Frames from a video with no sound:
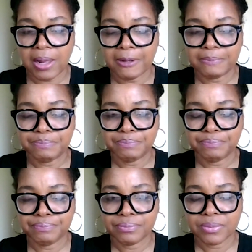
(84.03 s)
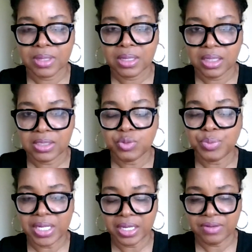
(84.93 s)
Um, it's
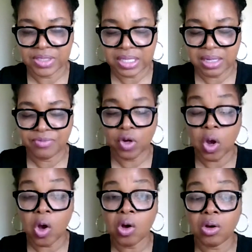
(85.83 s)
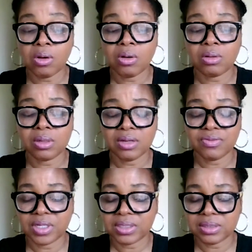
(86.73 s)
been a heavy time for all
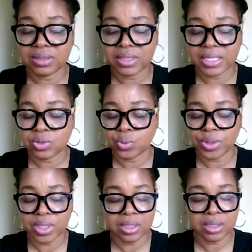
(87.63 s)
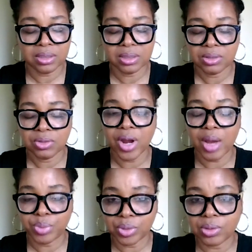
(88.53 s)
of us as we
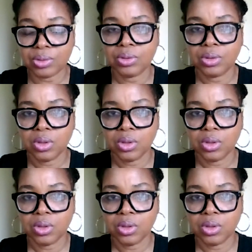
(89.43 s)
grapple